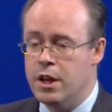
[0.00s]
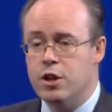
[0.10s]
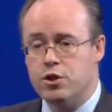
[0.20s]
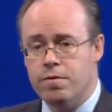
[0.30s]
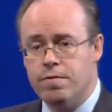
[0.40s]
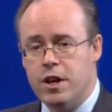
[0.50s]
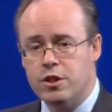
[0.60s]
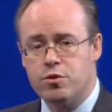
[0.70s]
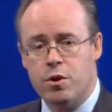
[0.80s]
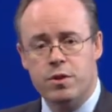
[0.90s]
So
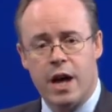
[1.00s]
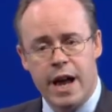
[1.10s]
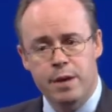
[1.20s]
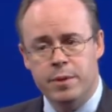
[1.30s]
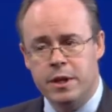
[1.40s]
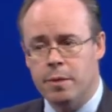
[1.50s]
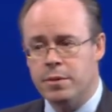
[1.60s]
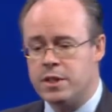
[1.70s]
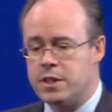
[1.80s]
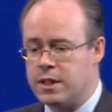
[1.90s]
fast growth and
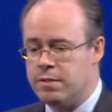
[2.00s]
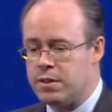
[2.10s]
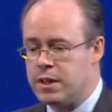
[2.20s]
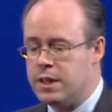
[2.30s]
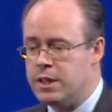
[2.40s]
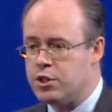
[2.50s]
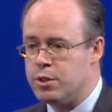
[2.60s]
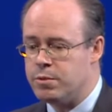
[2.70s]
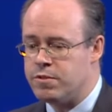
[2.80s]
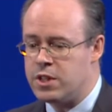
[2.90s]
becoming significant in
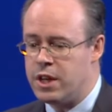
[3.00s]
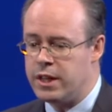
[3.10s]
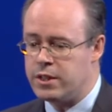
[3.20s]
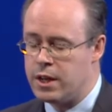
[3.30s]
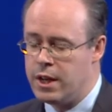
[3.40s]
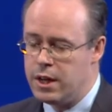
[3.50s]
terms of size.